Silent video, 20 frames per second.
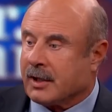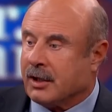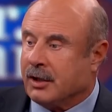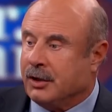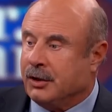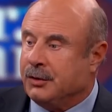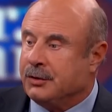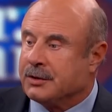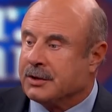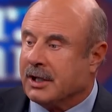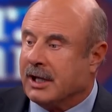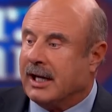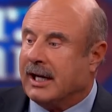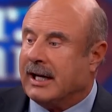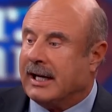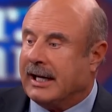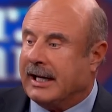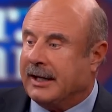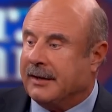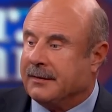whose
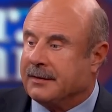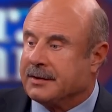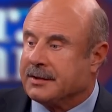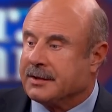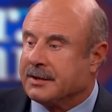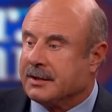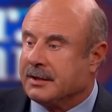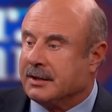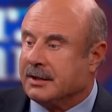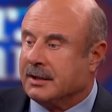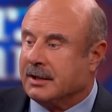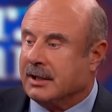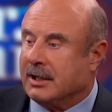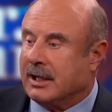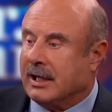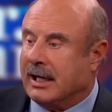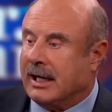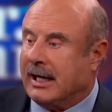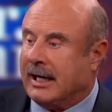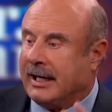lives
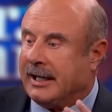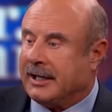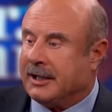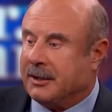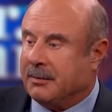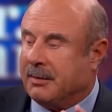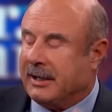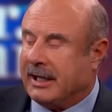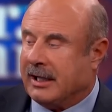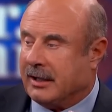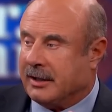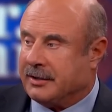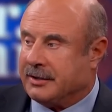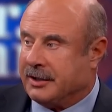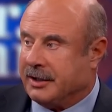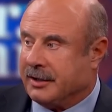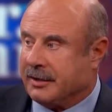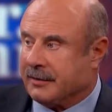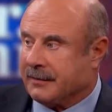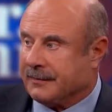hang in the balance
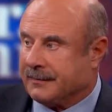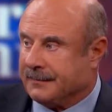here.